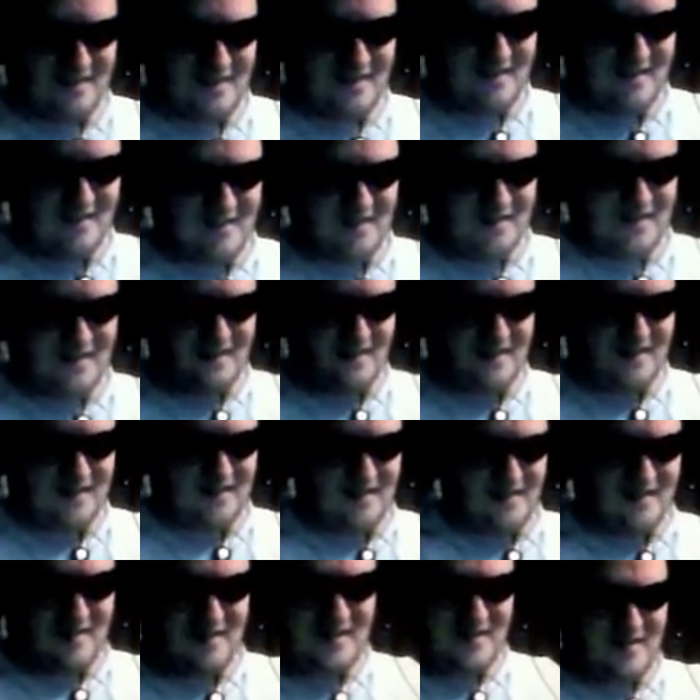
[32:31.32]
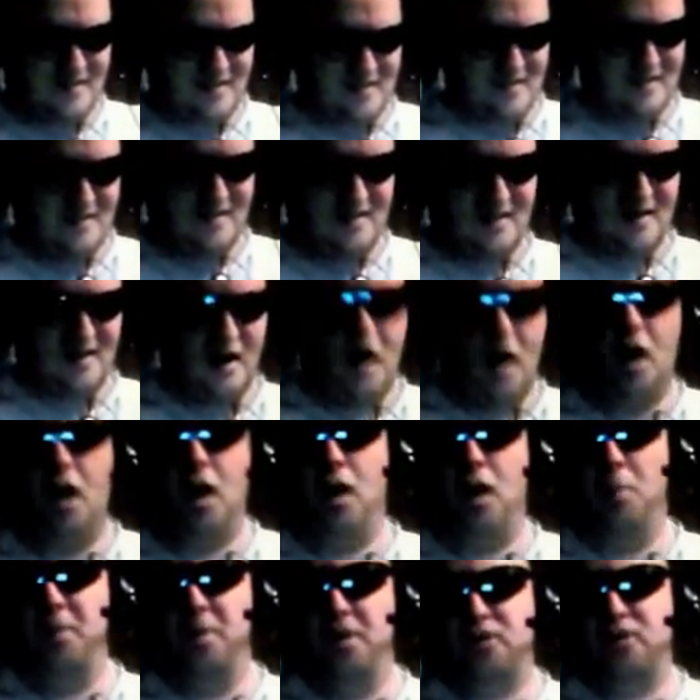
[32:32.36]
my favorite line is?
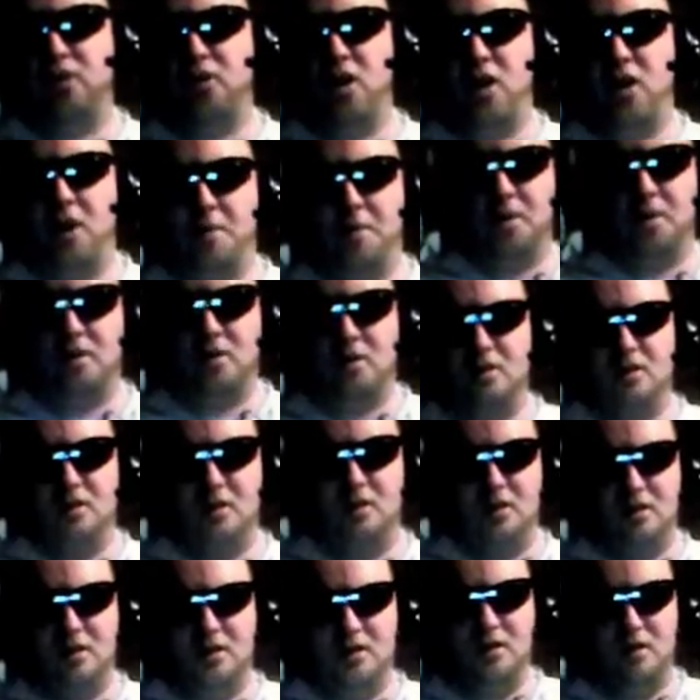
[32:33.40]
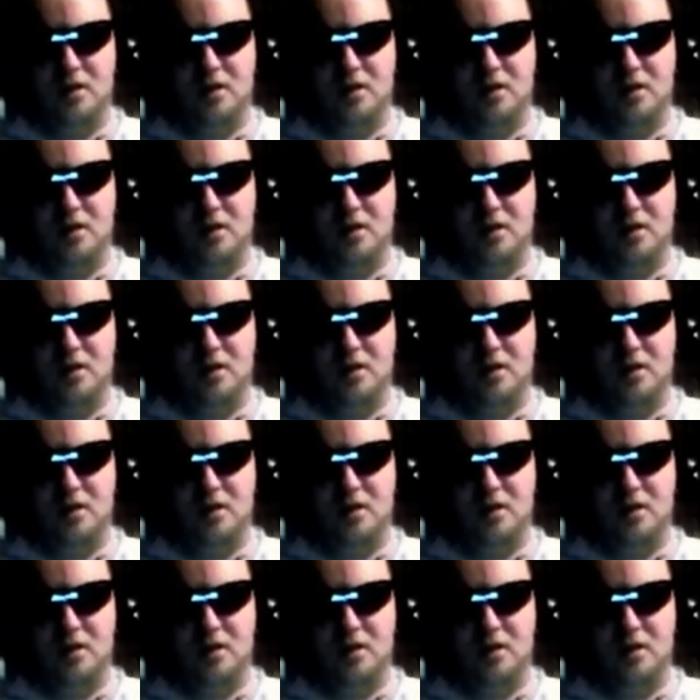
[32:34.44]
Here's Johnny!